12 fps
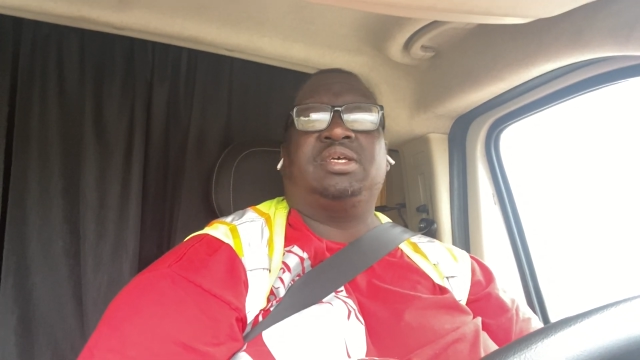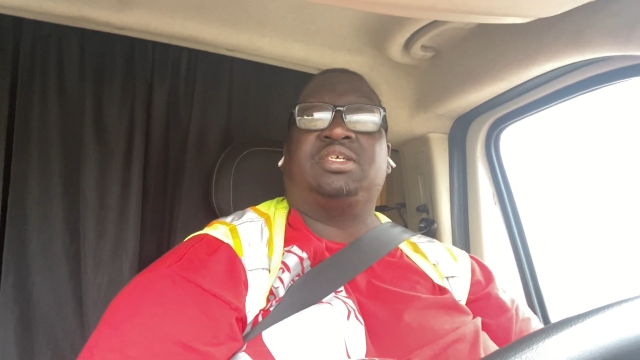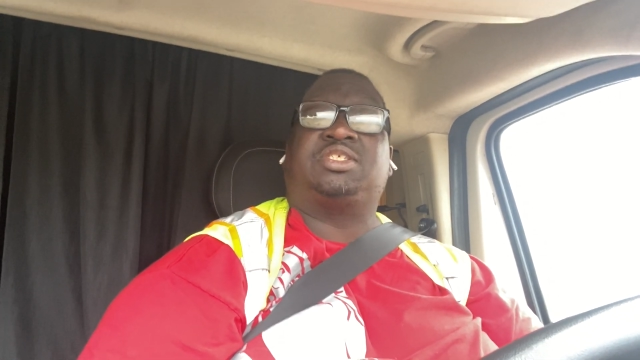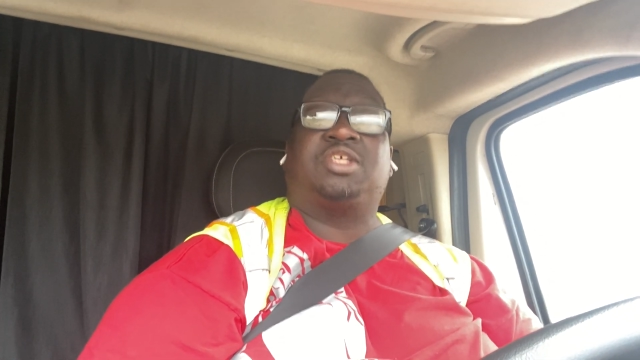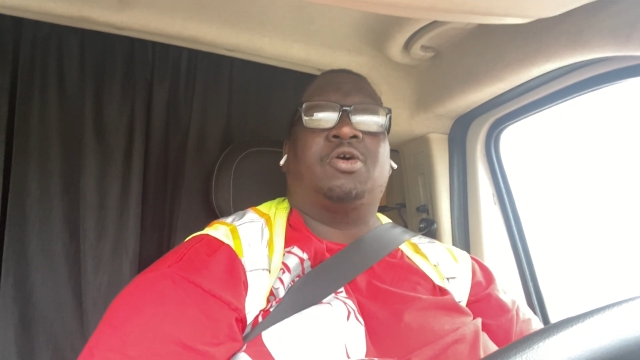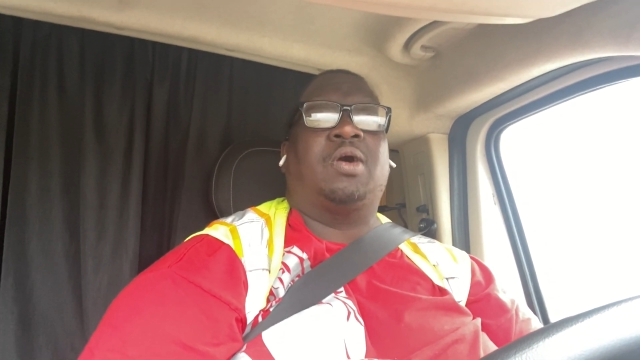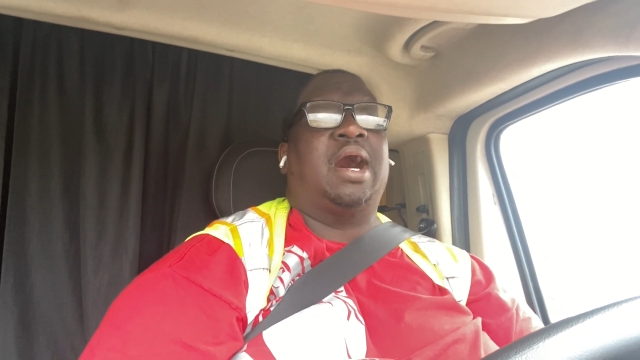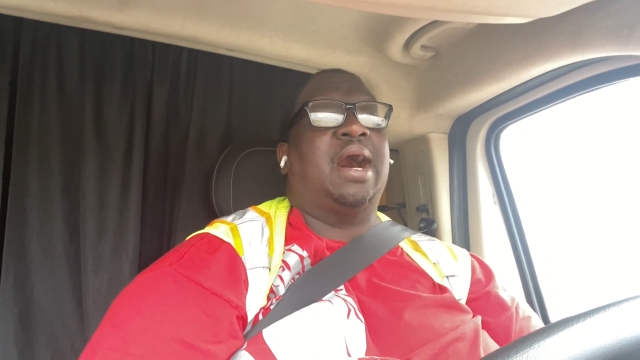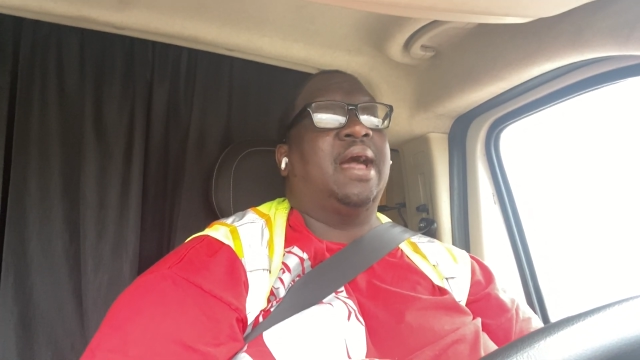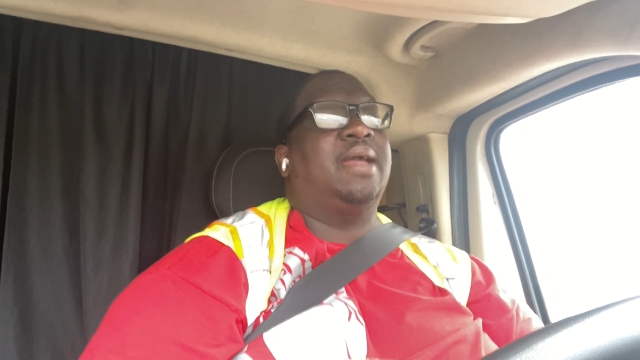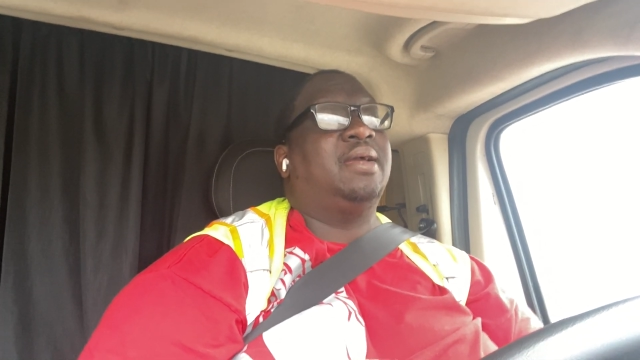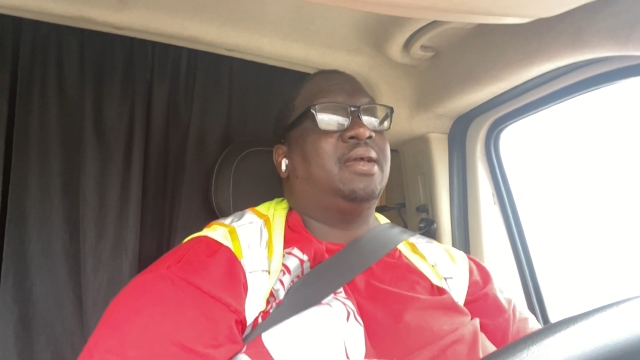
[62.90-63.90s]
still
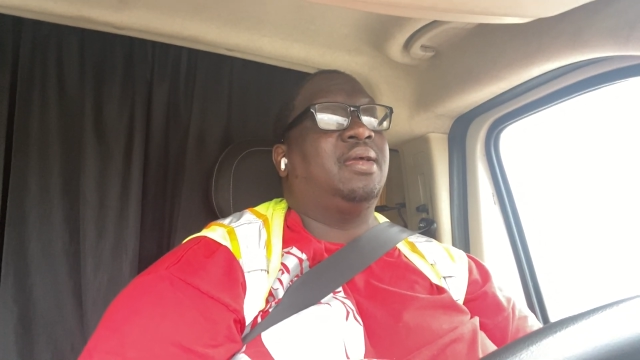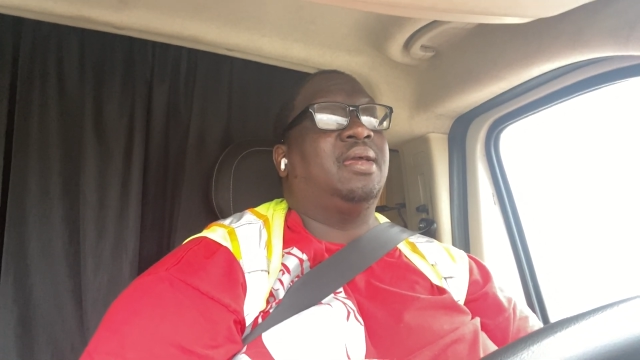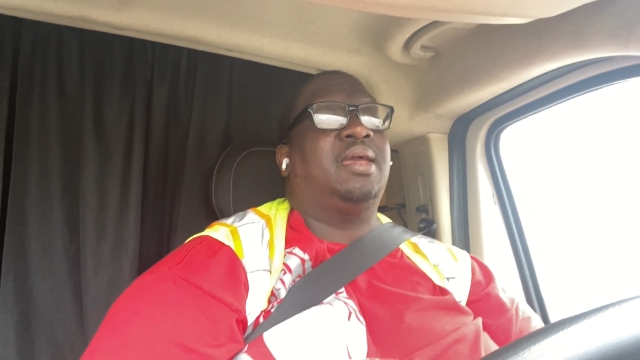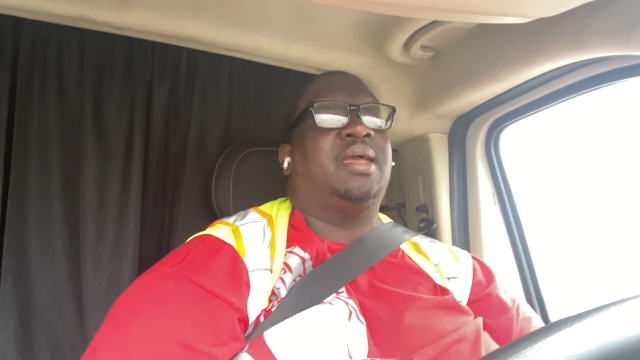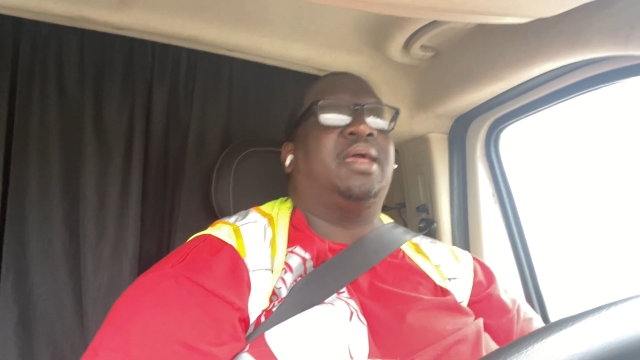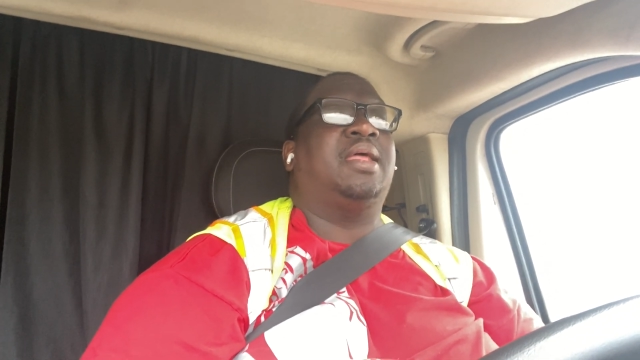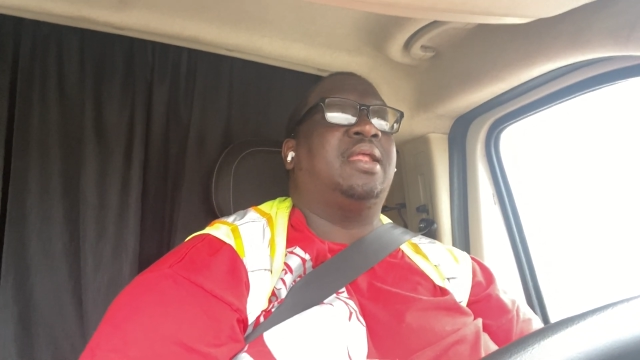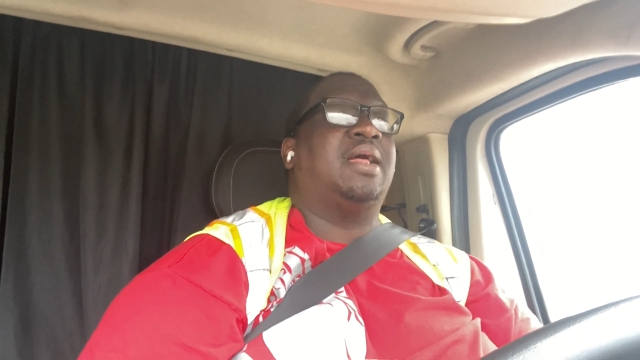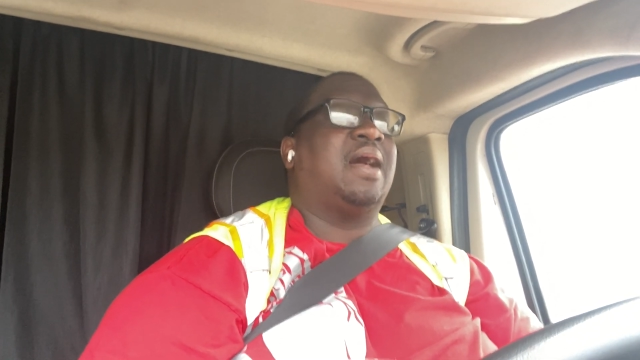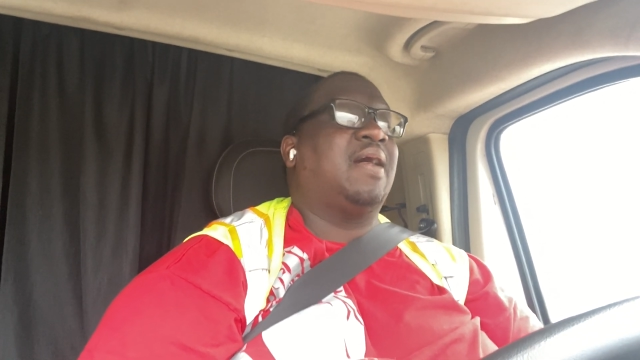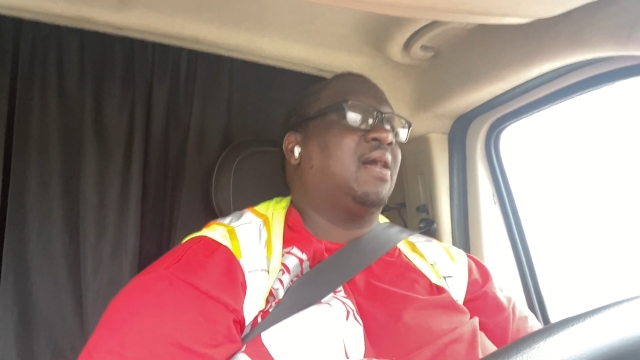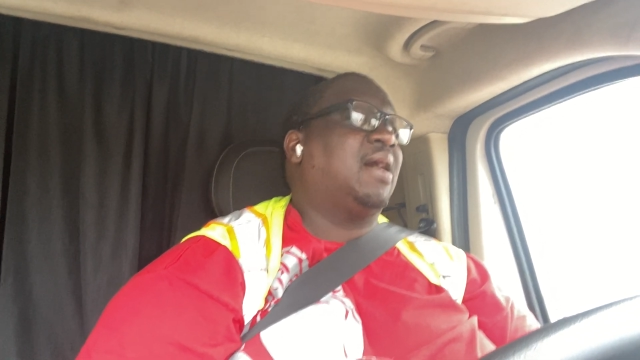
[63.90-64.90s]
hot.
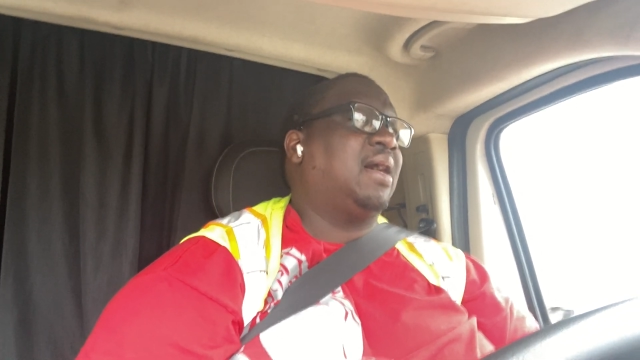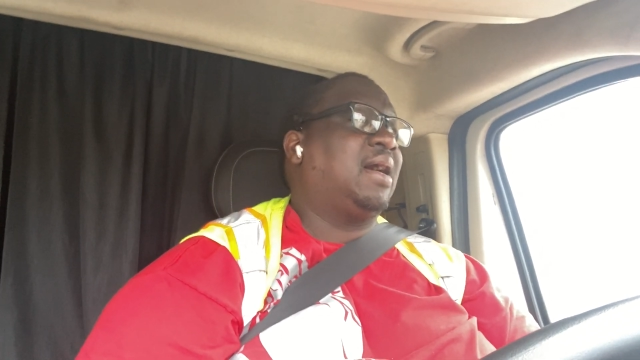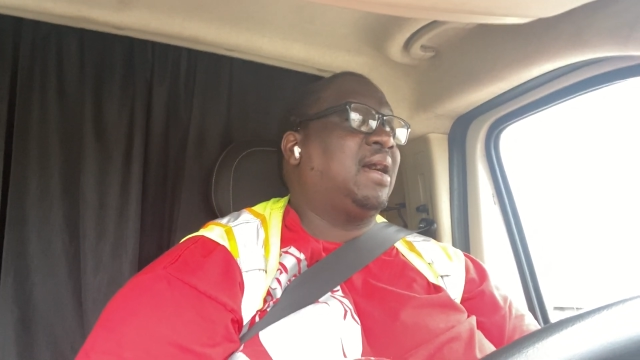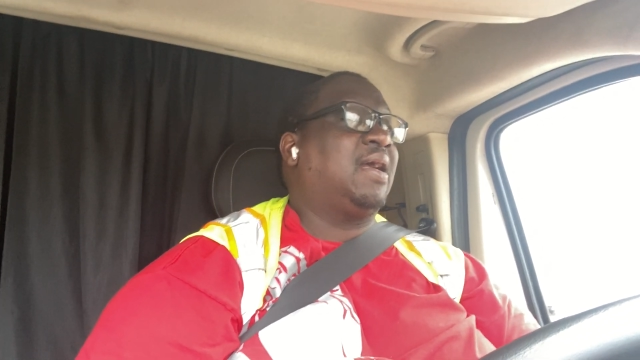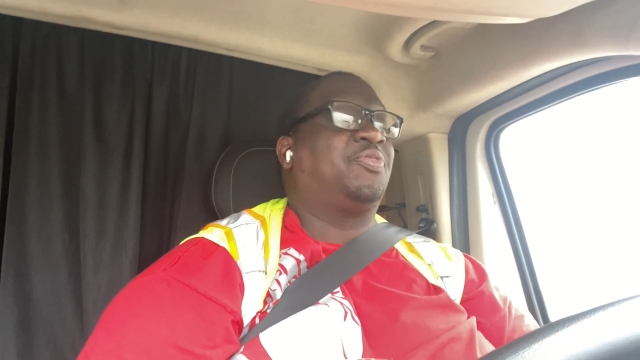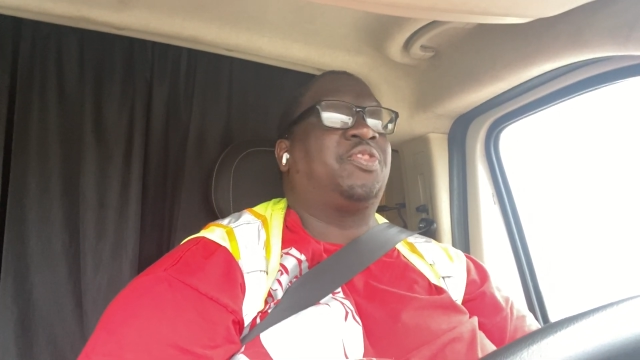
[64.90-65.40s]
And I